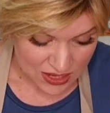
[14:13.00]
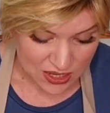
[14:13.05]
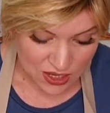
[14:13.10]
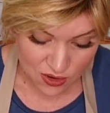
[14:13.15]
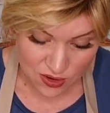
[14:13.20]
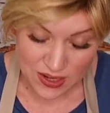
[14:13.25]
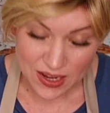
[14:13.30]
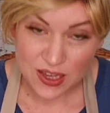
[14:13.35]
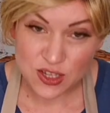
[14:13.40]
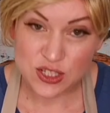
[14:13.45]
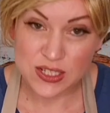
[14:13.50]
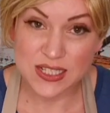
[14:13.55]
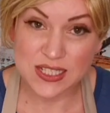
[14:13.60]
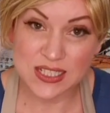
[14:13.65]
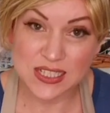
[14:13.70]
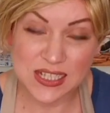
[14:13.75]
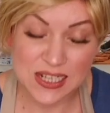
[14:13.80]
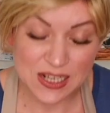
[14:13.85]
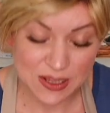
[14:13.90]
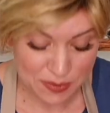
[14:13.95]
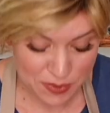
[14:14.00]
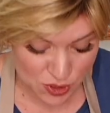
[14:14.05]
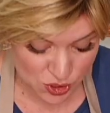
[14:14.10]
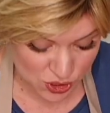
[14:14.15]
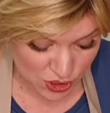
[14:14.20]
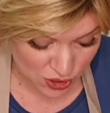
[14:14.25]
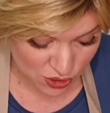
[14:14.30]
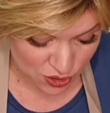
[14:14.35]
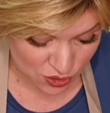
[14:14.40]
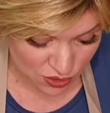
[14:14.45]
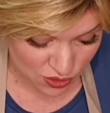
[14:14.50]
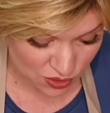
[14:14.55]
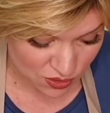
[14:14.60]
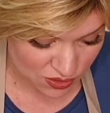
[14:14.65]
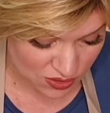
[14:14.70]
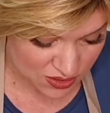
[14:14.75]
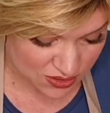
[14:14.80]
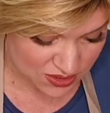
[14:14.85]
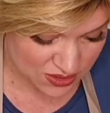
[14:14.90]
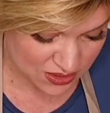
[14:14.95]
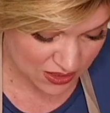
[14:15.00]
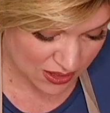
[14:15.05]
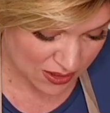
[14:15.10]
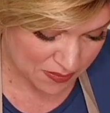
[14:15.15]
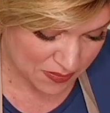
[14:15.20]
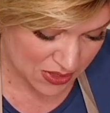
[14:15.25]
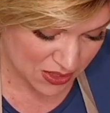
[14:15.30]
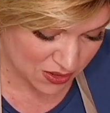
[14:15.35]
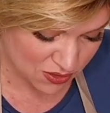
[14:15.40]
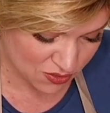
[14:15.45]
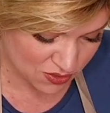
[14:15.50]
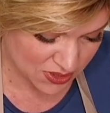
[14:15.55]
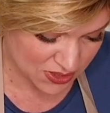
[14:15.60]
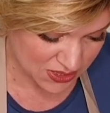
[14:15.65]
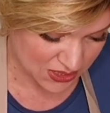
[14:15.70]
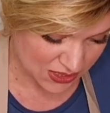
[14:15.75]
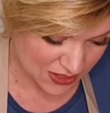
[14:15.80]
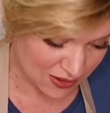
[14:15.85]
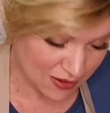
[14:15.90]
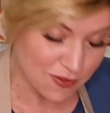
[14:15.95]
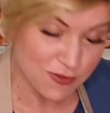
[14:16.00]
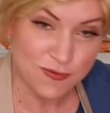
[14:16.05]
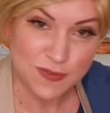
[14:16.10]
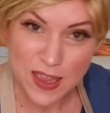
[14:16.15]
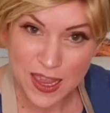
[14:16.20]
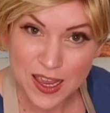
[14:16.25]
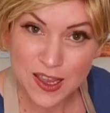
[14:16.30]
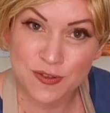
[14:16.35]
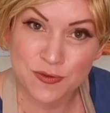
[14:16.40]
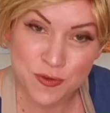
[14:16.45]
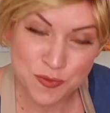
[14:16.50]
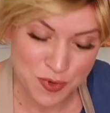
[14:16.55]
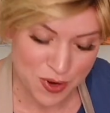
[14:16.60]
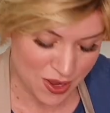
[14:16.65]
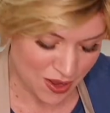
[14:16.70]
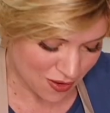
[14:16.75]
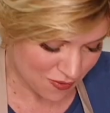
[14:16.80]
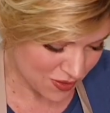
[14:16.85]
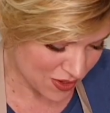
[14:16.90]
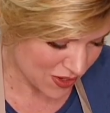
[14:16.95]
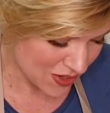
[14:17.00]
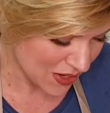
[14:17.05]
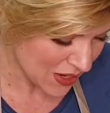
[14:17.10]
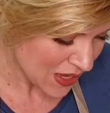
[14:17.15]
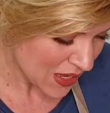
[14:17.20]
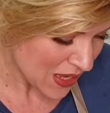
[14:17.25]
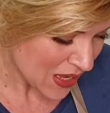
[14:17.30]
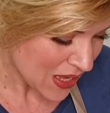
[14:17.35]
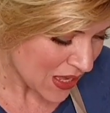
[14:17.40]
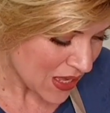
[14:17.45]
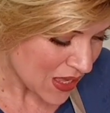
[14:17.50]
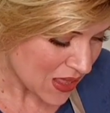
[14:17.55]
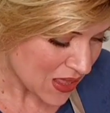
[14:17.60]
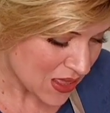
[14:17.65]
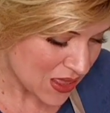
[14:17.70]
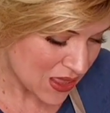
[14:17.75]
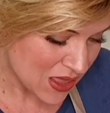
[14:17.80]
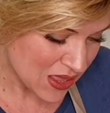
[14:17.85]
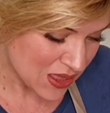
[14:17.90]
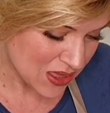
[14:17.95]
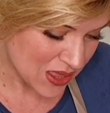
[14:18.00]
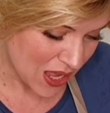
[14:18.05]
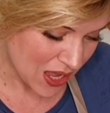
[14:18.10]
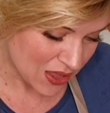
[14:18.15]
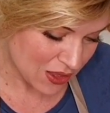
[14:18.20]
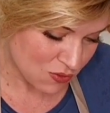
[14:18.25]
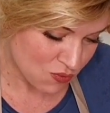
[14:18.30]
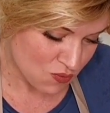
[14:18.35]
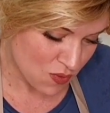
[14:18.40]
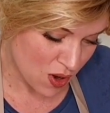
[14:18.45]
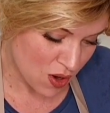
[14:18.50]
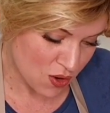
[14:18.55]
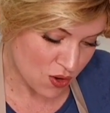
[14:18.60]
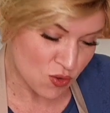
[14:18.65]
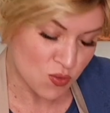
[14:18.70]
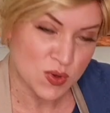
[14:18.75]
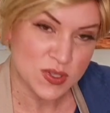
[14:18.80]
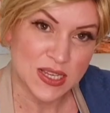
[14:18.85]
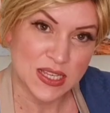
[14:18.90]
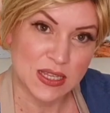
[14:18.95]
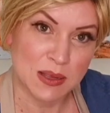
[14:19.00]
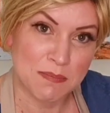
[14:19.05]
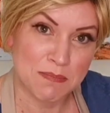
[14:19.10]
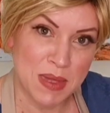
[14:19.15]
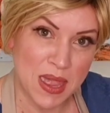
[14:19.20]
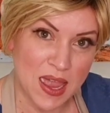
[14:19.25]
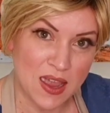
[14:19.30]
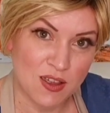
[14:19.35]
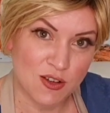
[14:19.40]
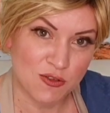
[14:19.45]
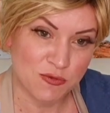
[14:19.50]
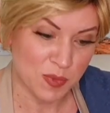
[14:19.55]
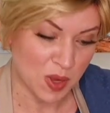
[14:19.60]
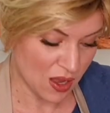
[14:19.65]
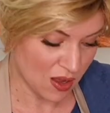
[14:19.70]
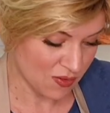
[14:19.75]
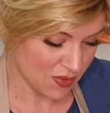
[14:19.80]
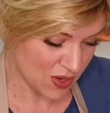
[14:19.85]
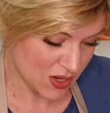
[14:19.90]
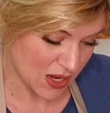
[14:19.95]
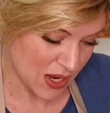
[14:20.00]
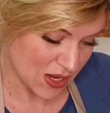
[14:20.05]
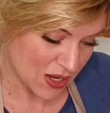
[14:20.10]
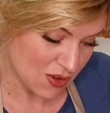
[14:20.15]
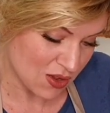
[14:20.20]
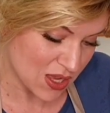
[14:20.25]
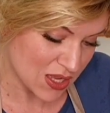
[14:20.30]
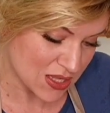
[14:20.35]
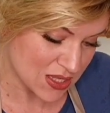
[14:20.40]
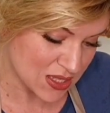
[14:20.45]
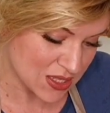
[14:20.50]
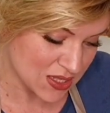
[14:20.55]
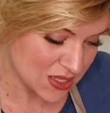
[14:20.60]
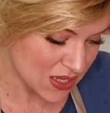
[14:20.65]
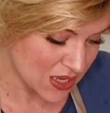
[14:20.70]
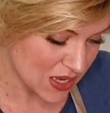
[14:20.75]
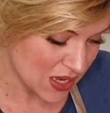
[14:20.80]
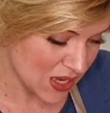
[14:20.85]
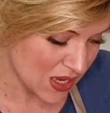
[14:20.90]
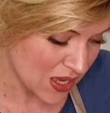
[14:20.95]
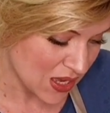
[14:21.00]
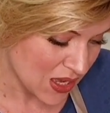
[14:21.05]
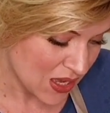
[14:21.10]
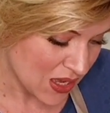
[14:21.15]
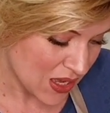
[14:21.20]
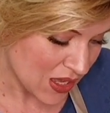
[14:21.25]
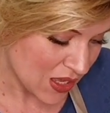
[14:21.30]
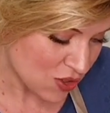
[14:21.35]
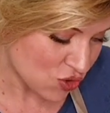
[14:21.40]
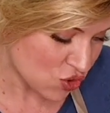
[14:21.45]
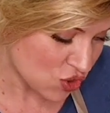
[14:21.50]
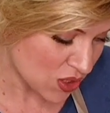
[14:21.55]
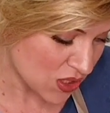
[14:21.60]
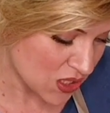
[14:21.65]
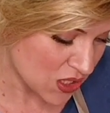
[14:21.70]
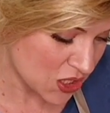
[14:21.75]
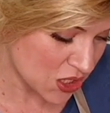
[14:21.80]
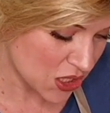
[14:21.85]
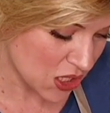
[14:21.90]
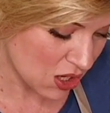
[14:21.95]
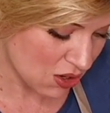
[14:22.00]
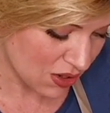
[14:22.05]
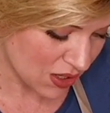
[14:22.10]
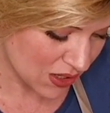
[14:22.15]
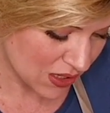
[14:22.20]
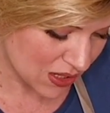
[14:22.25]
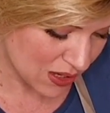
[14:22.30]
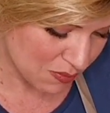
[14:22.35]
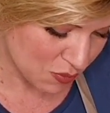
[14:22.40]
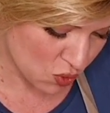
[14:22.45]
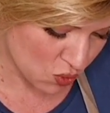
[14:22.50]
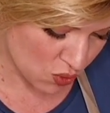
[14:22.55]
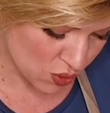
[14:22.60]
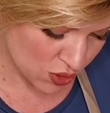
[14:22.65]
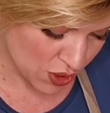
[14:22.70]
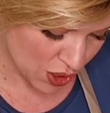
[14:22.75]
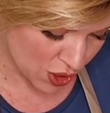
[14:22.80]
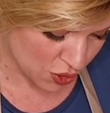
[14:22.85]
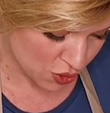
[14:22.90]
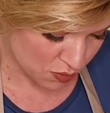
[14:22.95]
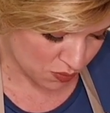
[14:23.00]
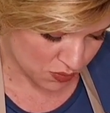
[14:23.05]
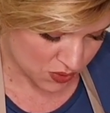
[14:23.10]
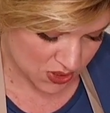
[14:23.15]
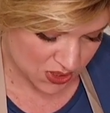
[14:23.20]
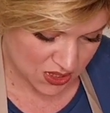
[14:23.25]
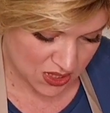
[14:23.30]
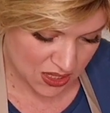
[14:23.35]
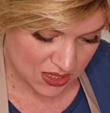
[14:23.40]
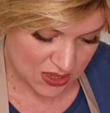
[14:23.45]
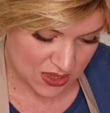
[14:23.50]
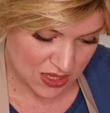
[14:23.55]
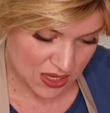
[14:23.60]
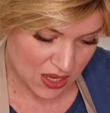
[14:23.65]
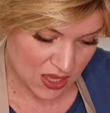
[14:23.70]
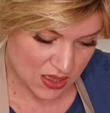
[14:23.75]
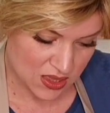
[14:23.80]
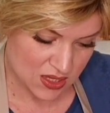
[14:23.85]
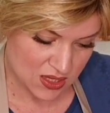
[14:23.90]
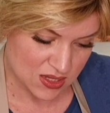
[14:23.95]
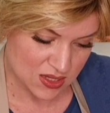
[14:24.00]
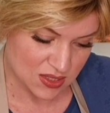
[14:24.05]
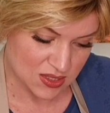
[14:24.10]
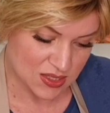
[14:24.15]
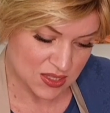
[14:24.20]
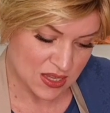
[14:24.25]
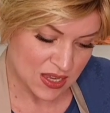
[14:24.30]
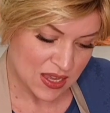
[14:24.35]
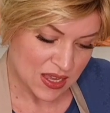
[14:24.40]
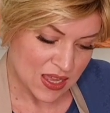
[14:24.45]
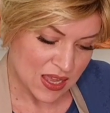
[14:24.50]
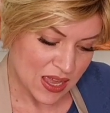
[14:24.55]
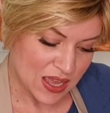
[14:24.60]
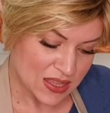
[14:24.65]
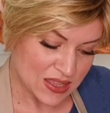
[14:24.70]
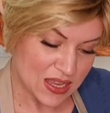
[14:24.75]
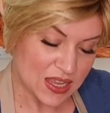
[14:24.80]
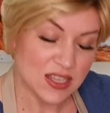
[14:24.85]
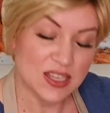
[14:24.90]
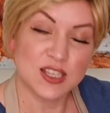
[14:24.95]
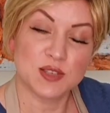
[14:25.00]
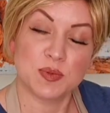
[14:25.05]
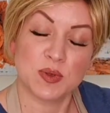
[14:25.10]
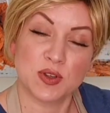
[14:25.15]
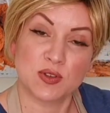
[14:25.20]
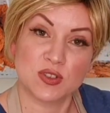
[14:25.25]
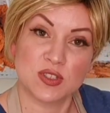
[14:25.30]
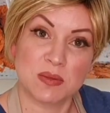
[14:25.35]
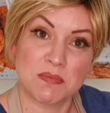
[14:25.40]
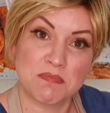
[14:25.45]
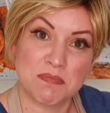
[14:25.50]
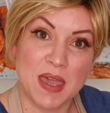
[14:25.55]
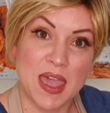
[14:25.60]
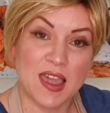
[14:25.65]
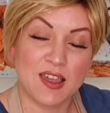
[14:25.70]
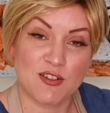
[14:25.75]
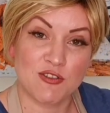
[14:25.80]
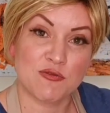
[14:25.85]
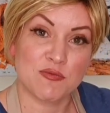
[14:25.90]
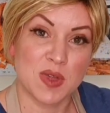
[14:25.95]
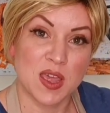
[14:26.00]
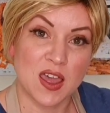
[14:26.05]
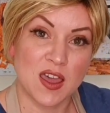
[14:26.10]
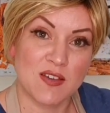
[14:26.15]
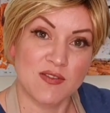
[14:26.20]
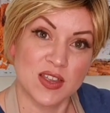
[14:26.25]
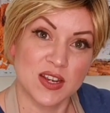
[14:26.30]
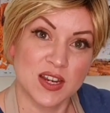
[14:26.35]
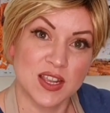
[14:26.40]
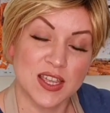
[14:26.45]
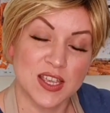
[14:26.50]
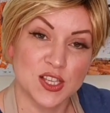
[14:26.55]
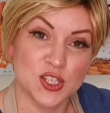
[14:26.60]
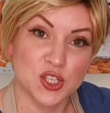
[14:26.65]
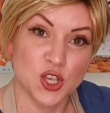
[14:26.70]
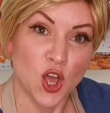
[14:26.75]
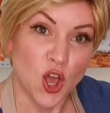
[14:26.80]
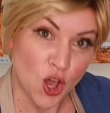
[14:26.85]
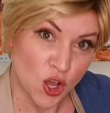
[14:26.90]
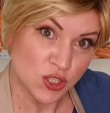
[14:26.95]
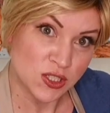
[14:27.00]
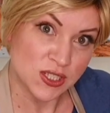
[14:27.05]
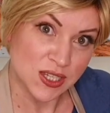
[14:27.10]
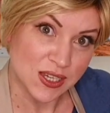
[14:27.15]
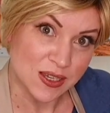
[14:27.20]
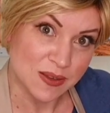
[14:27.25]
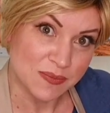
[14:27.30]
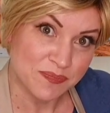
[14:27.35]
You can actually see, let me show you this interesting fact for my oven. That row was at the back of my oven, and you can see it's just slightly more domed than the others. And that is because the back of my oven is hotter.